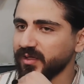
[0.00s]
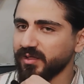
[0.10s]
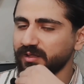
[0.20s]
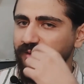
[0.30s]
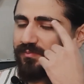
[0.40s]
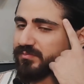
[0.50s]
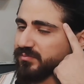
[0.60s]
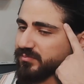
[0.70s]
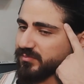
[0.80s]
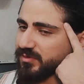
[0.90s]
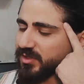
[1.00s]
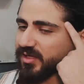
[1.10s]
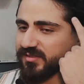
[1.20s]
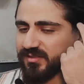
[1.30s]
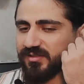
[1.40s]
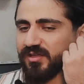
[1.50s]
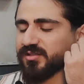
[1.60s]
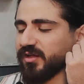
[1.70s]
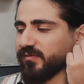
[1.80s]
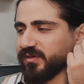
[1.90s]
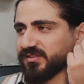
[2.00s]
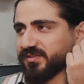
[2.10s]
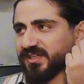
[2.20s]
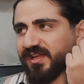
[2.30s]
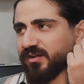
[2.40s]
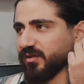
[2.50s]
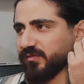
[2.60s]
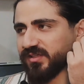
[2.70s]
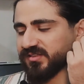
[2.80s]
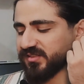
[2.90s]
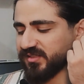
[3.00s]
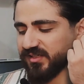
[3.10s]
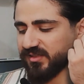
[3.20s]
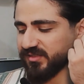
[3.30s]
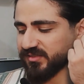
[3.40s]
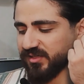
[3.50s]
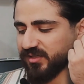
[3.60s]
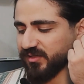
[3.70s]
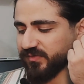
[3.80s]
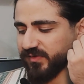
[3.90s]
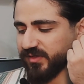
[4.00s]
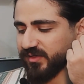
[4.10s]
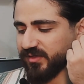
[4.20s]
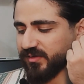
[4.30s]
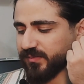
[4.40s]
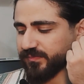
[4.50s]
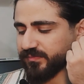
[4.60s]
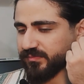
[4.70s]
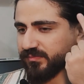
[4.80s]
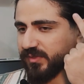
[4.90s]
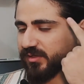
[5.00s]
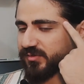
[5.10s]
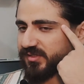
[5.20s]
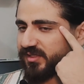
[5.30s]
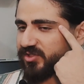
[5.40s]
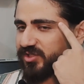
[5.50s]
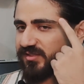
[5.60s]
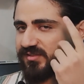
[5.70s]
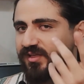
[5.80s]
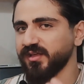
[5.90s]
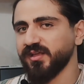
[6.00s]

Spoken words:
Not always. We can't always detect this kind of hallucinations.